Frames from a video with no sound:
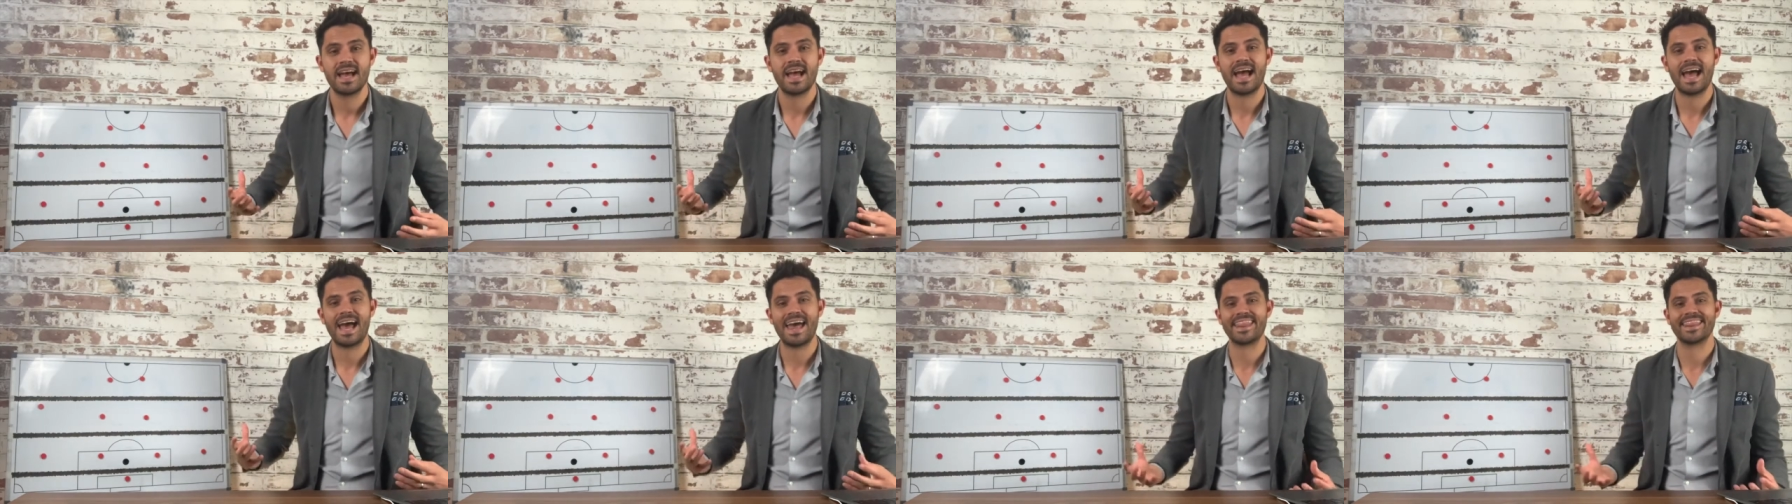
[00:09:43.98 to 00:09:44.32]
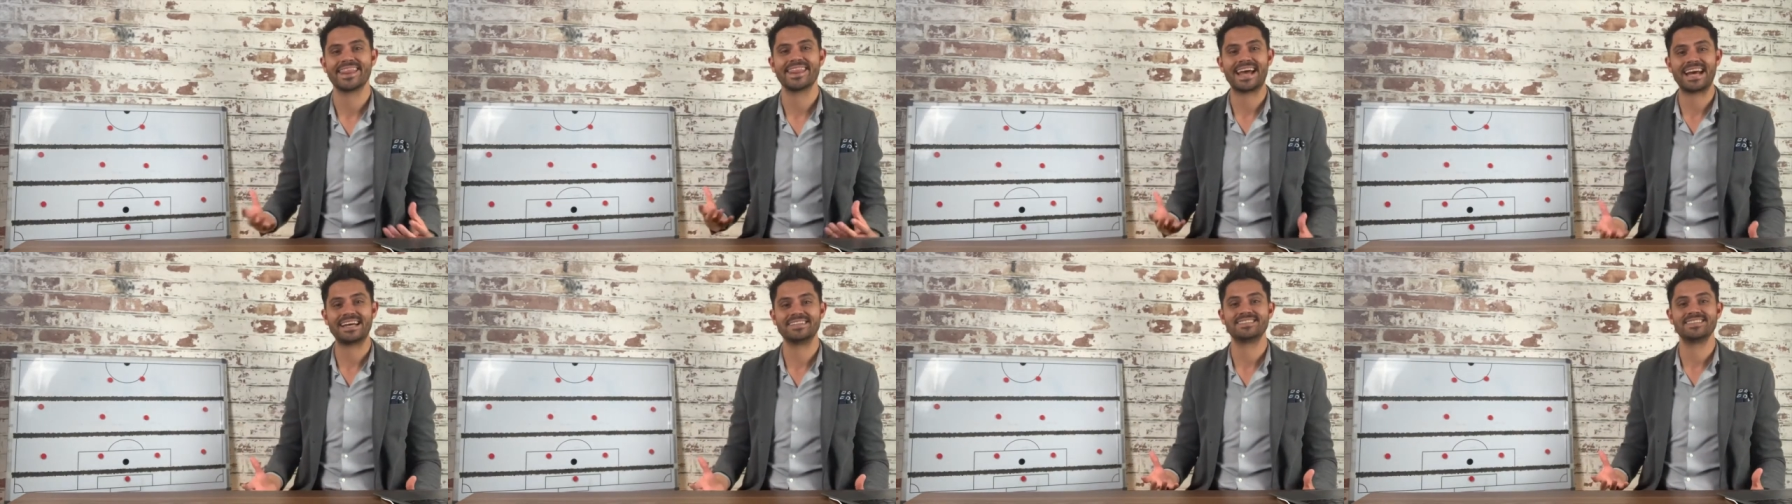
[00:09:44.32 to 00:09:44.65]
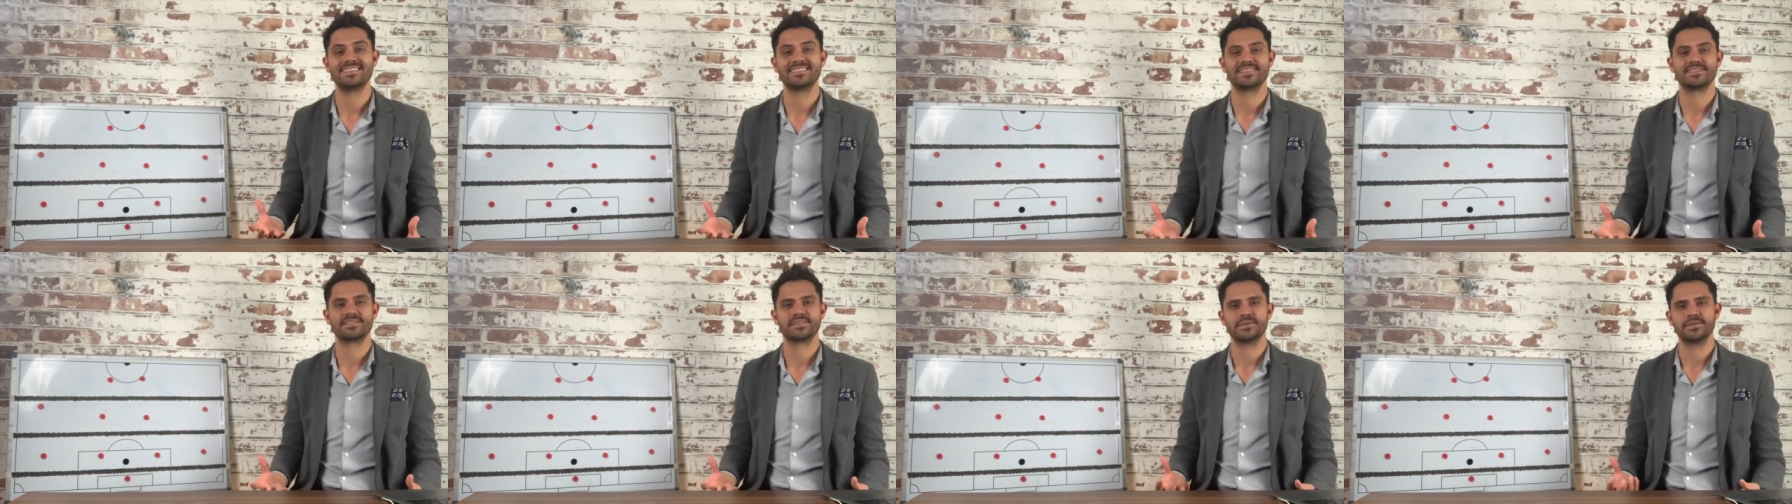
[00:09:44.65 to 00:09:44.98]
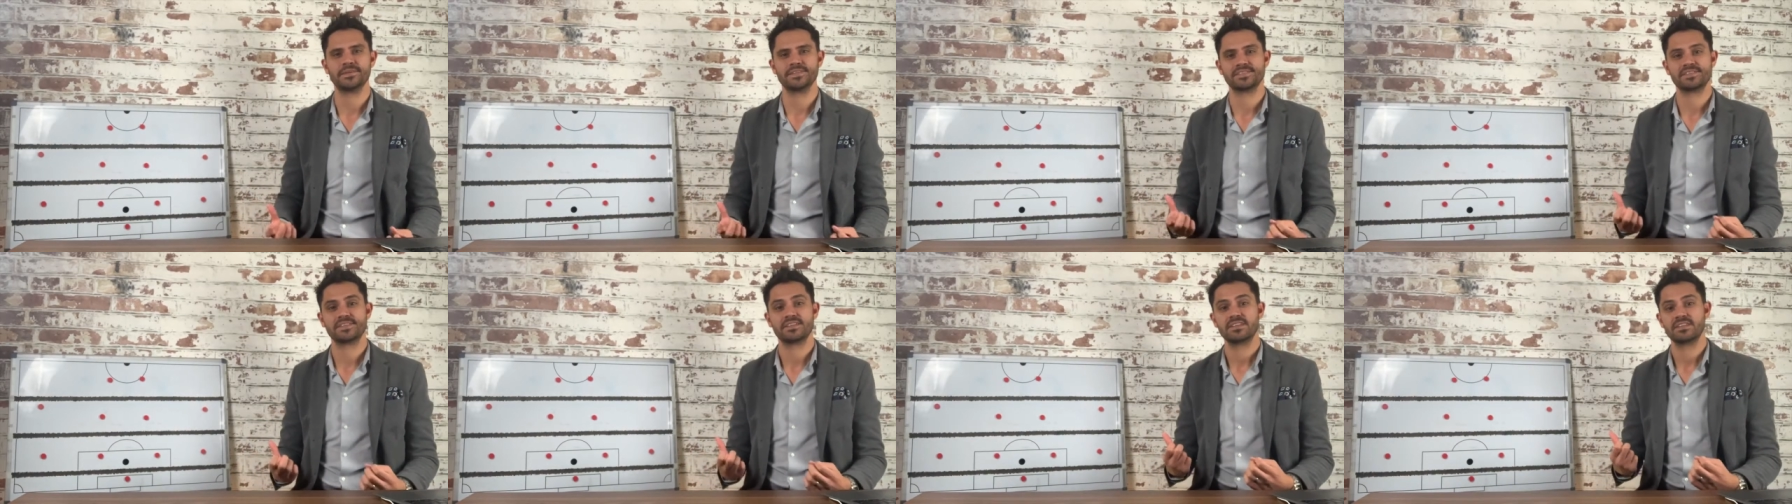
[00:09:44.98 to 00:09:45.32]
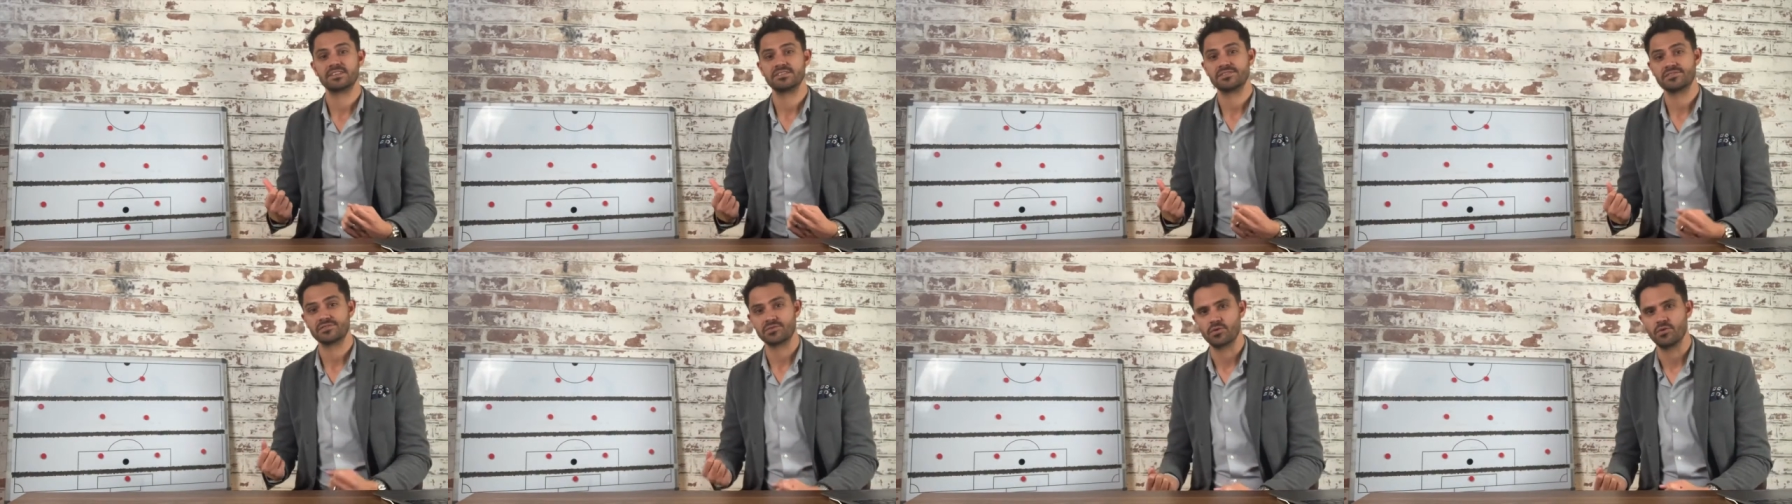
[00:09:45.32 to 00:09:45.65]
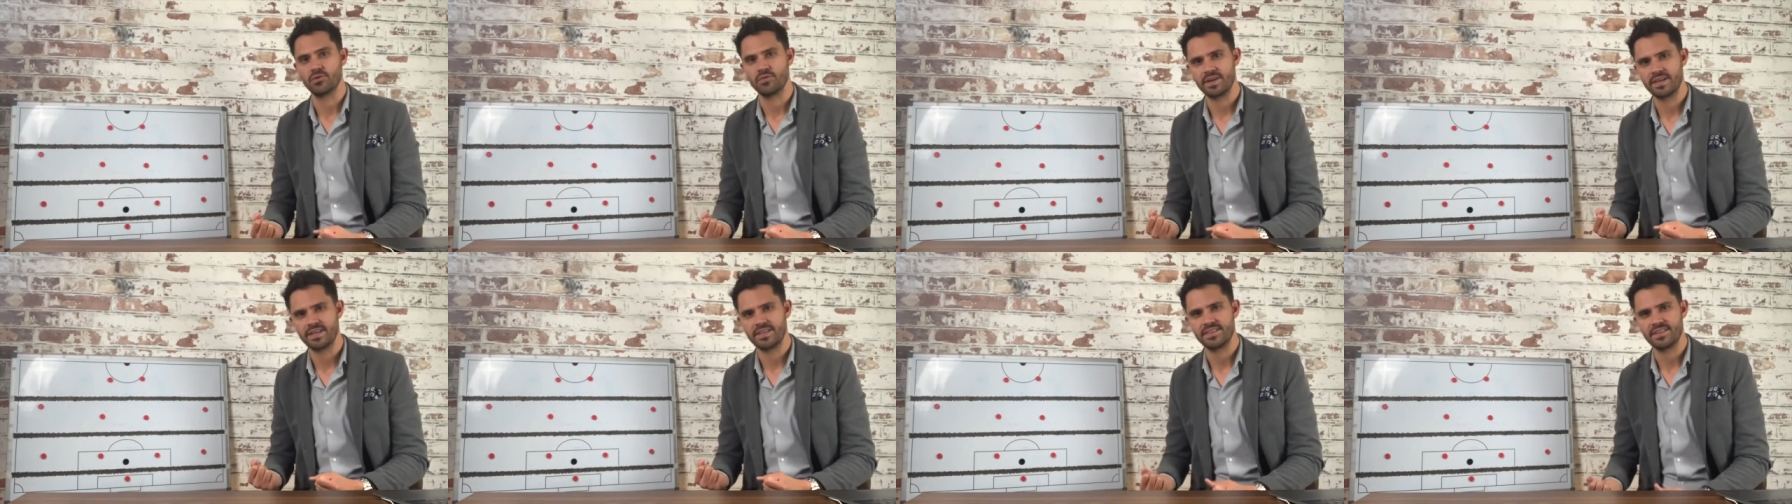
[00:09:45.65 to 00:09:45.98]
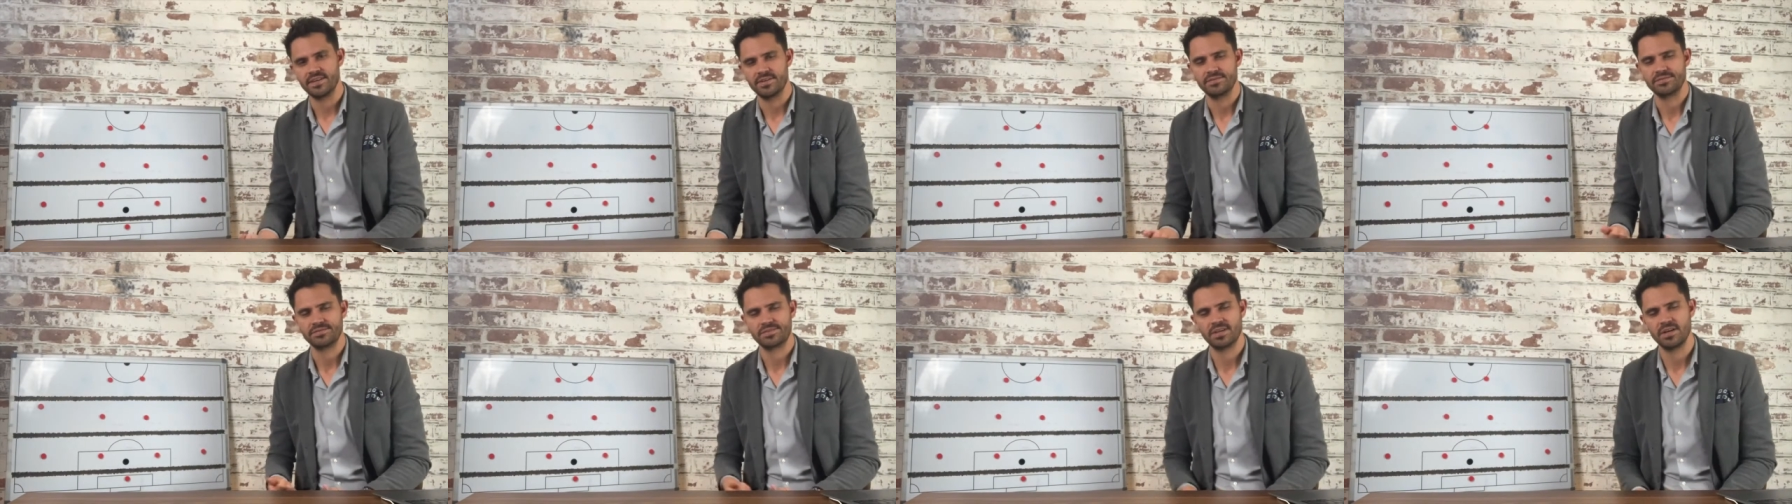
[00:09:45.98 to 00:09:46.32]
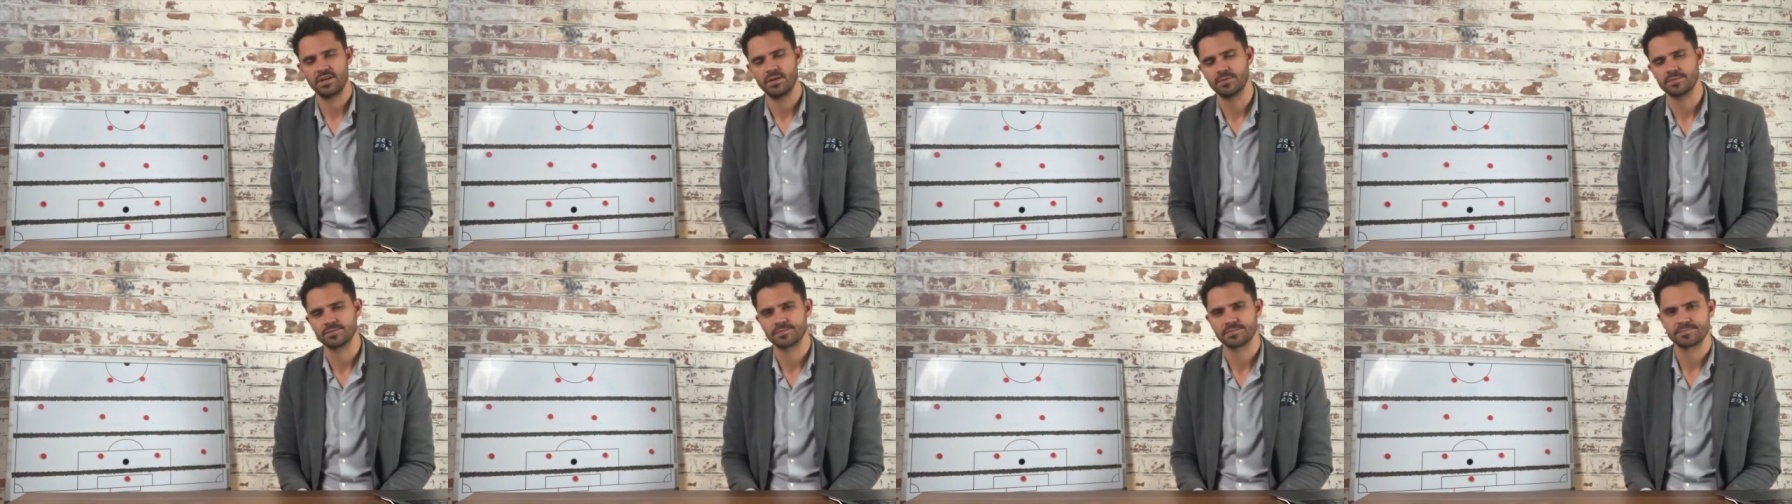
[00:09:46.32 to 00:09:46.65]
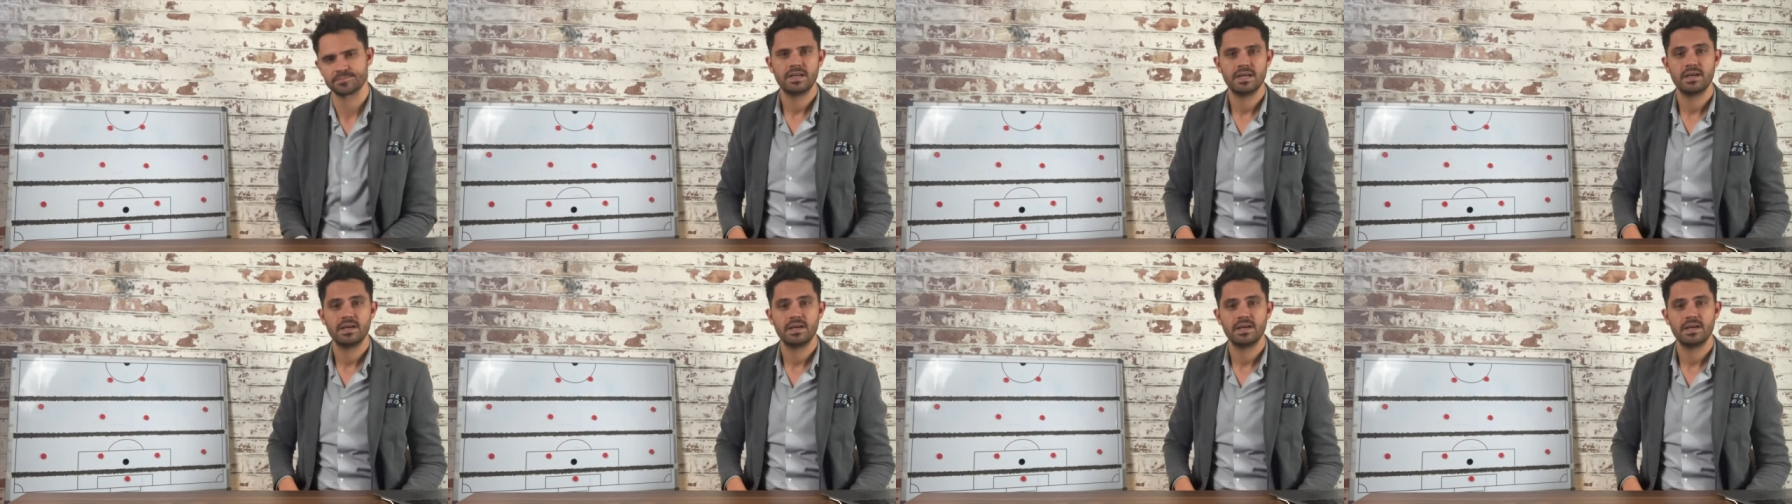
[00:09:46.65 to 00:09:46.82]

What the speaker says: and that is, of course, scoring those goals.